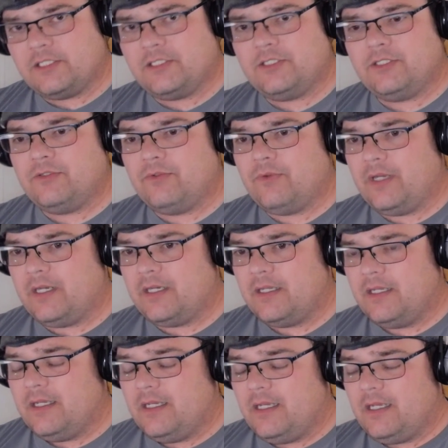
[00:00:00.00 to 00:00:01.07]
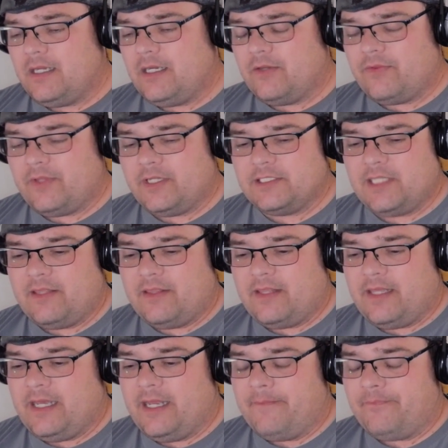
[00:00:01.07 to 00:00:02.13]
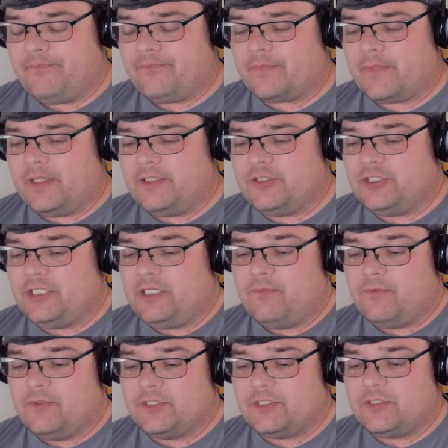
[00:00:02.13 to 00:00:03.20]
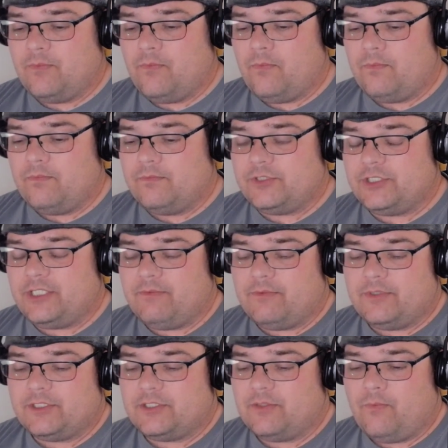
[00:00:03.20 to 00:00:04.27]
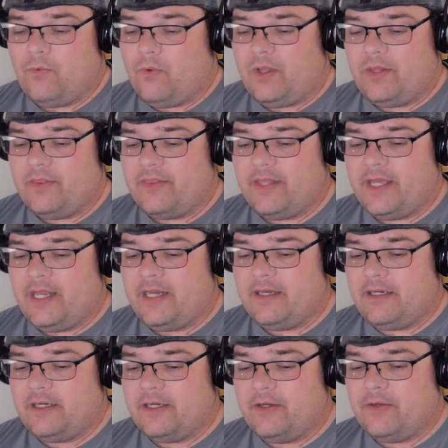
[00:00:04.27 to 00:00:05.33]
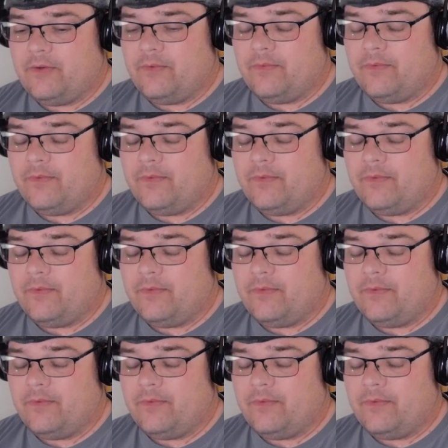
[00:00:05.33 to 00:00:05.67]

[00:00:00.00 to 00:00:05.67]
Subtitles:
do, and things like that. She was the one that,